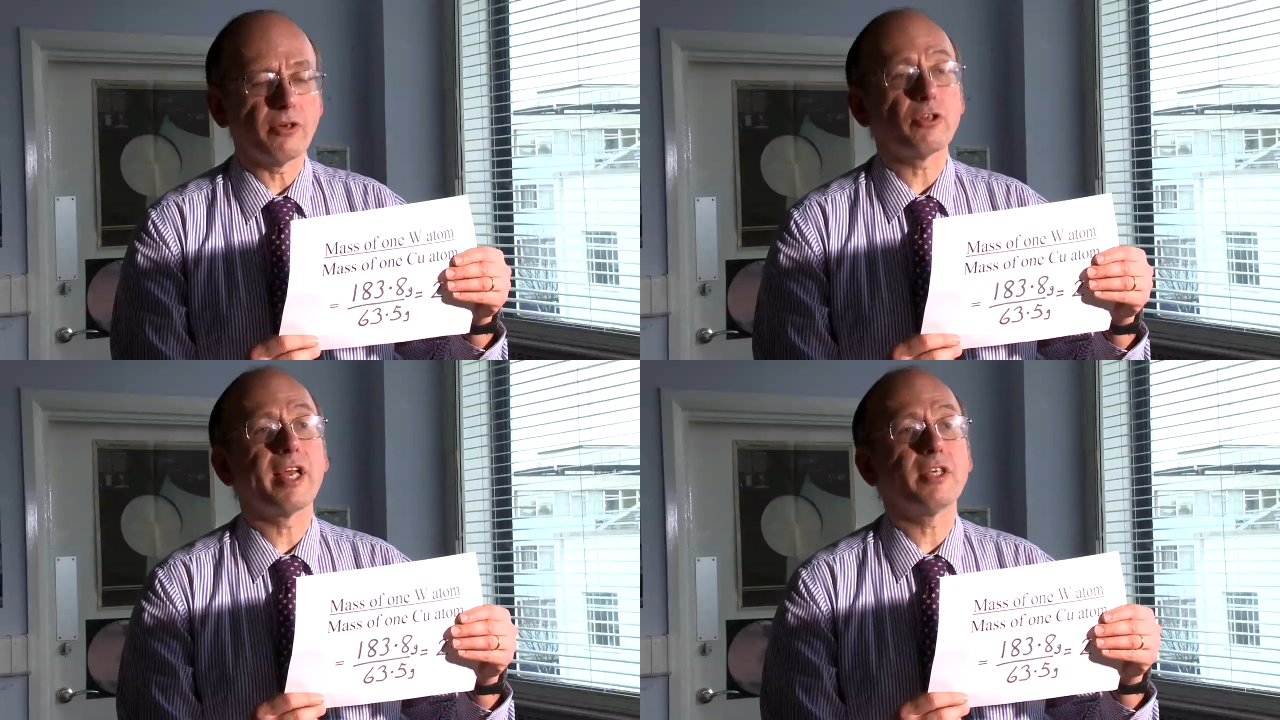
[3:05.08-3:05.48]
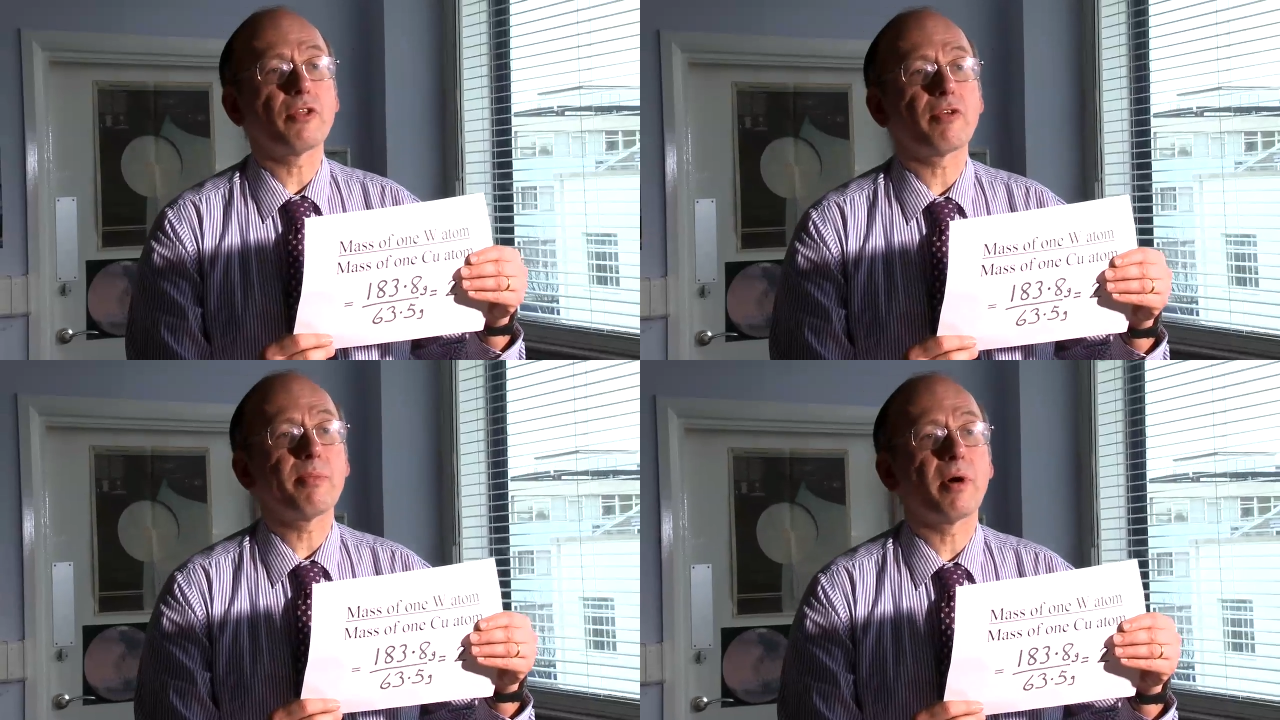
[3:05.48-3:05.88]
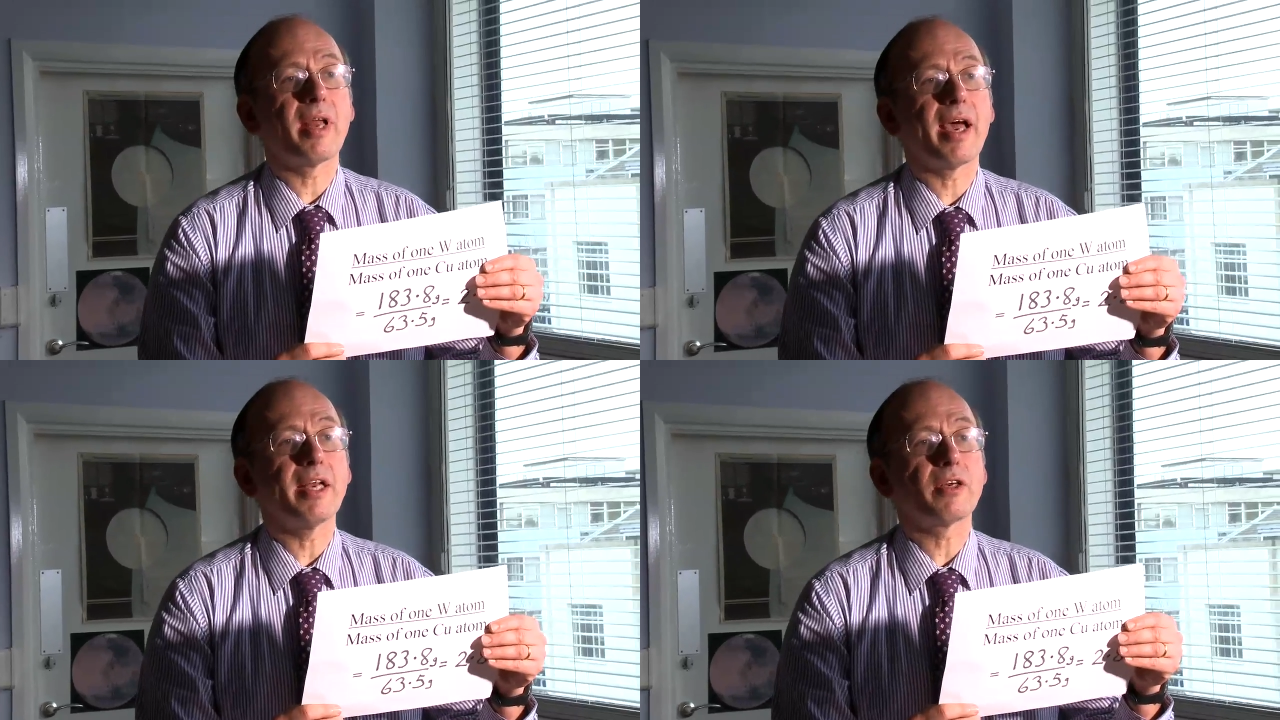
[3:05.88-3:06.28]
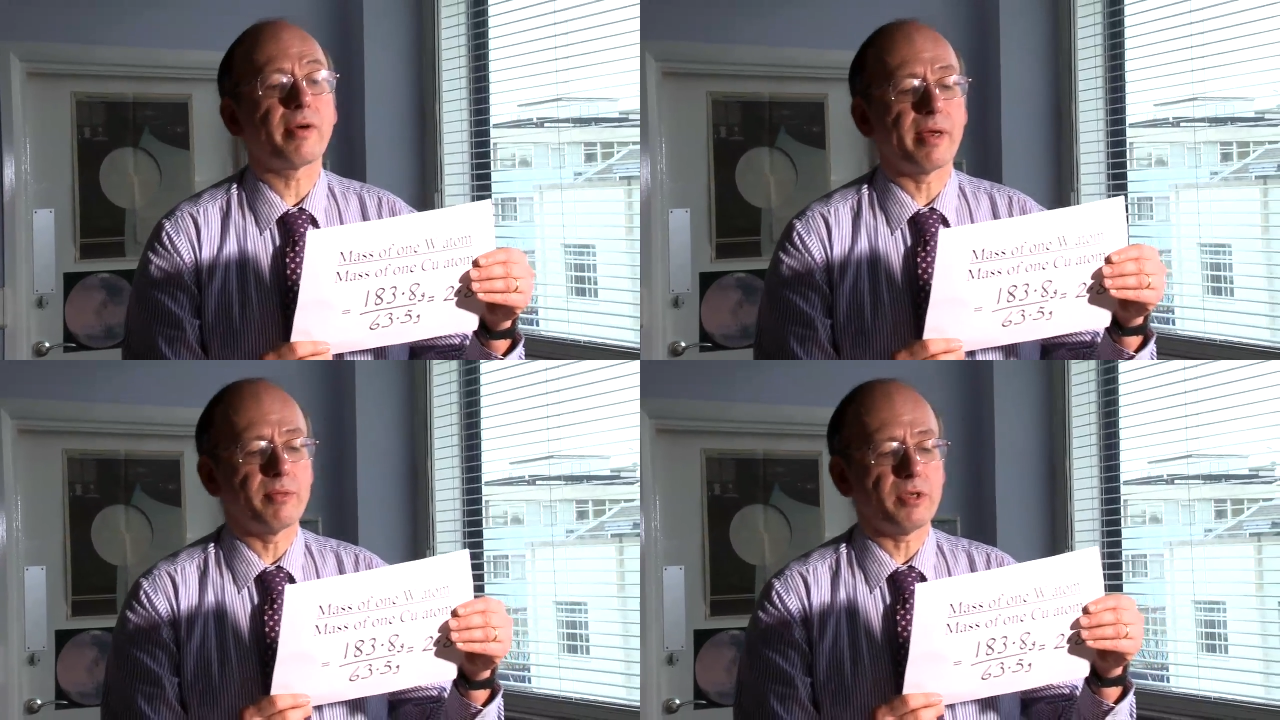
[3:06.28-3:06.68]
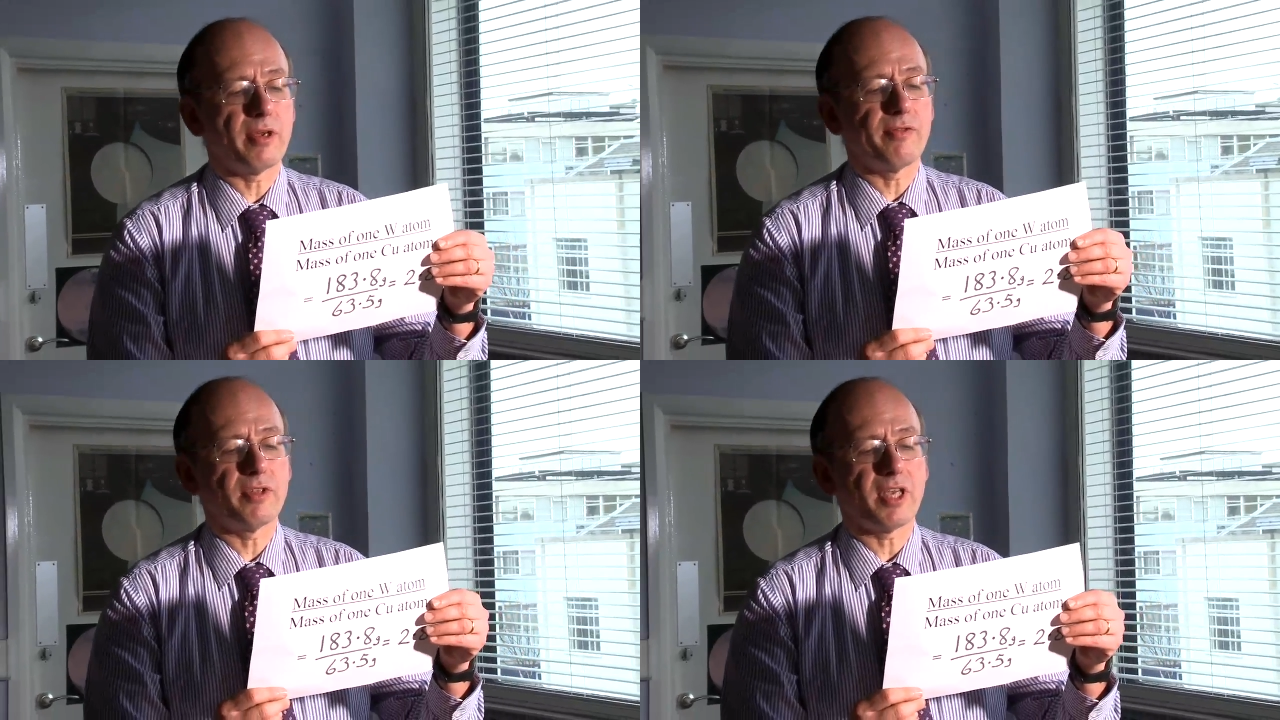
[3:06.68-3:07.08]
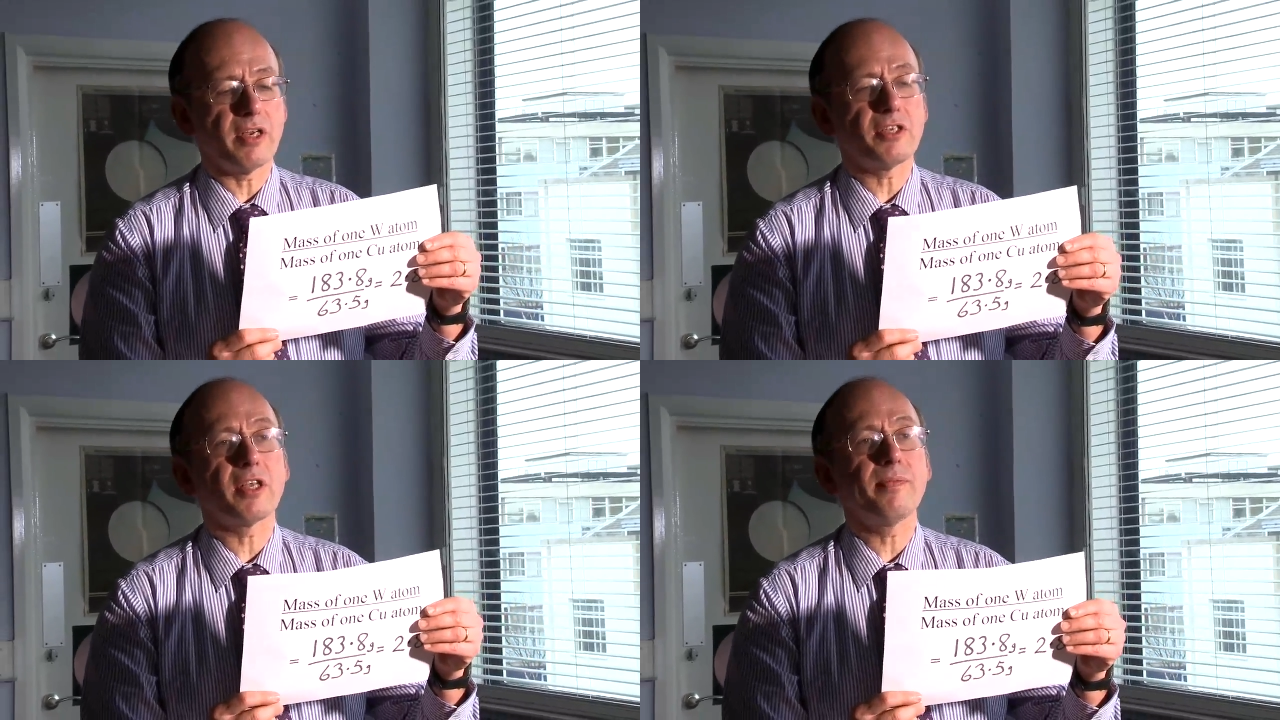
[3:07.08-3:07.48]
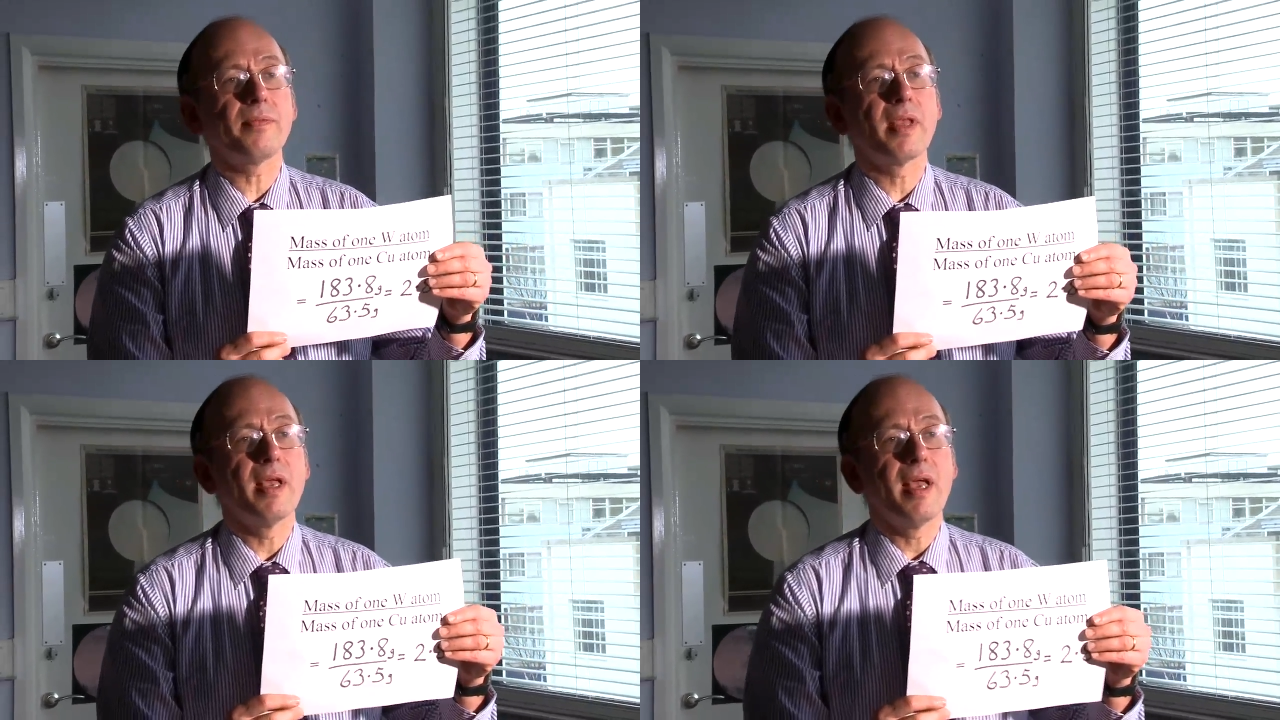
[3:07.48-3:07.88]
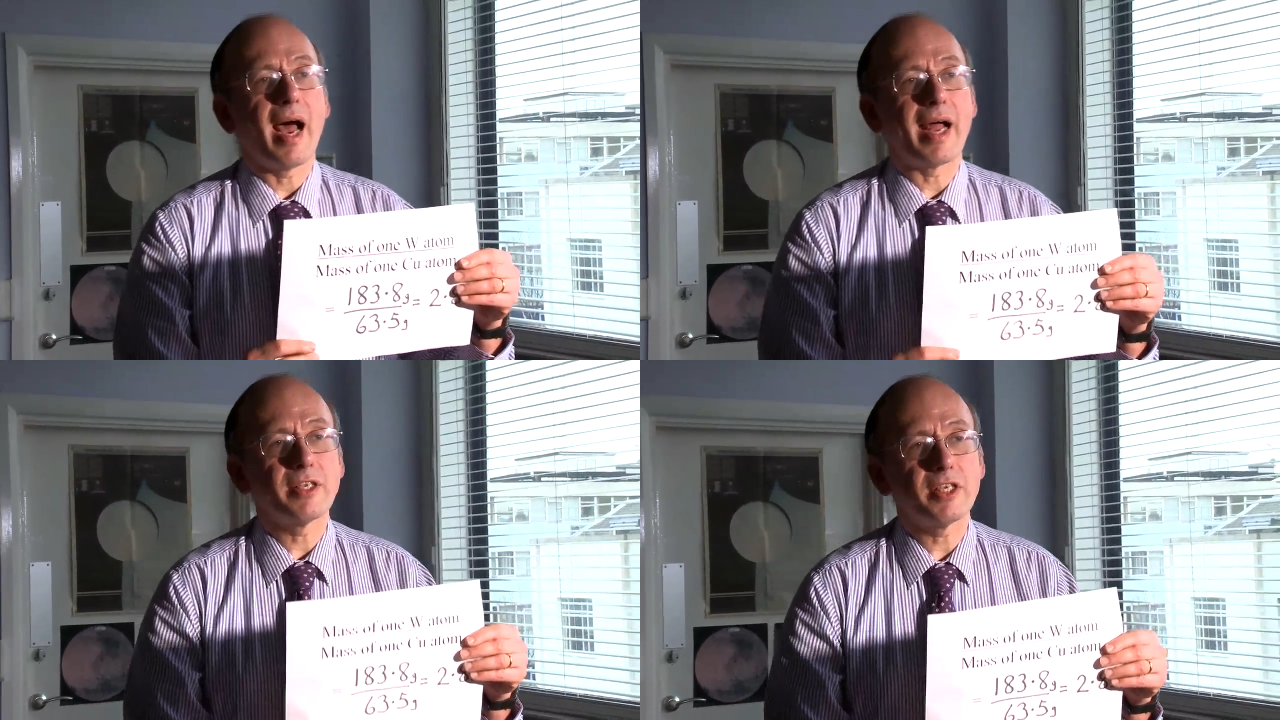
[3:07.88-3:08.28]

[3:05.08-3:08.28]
183.8 grams of tungsten and